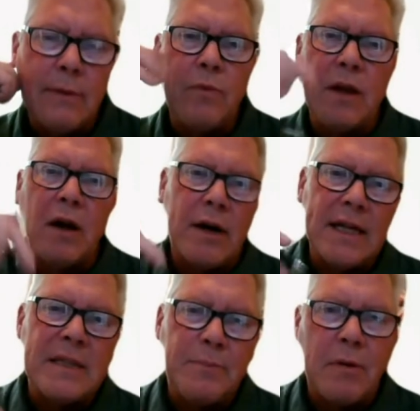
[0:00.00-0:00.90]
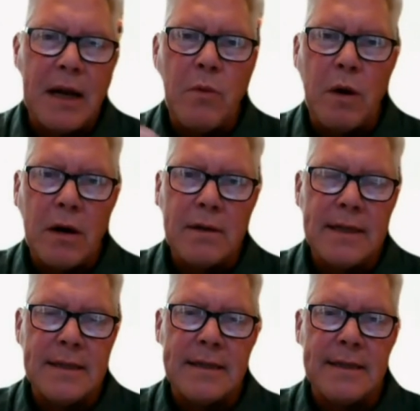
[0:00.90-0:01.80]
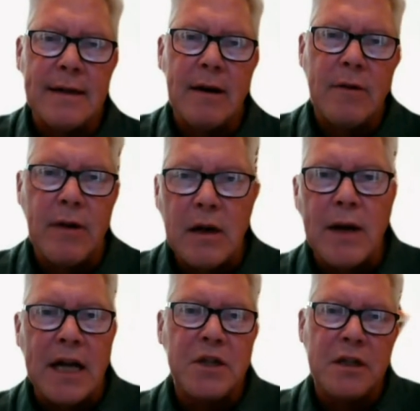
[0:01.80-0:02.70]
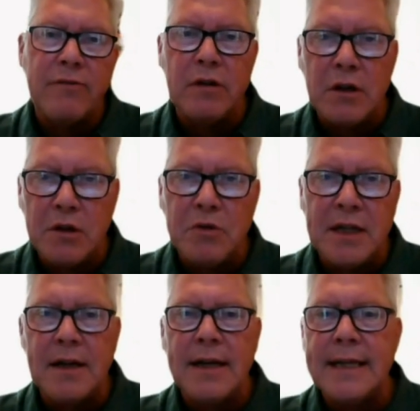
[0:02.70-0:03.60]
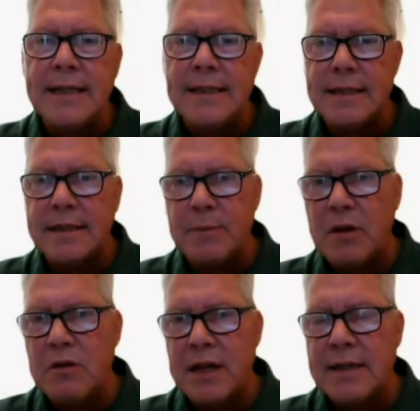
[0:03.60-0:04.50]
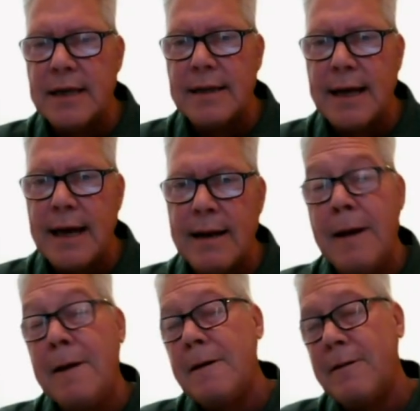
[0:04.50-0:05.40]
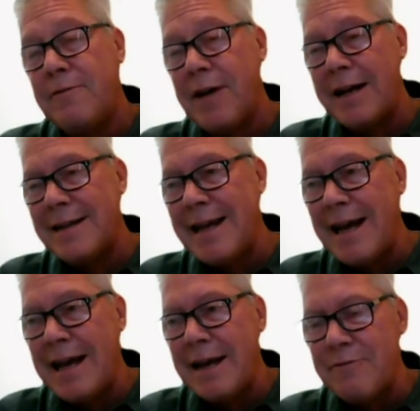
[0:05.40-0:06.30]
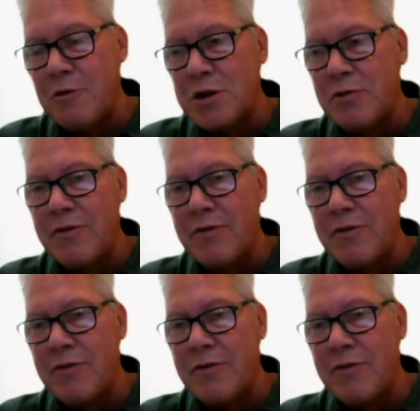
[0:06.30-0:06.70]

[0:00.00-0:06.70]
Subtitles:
there is pre-work that's necessary, relocation of utilities and some other things like that. In fact, today, unfortunately, we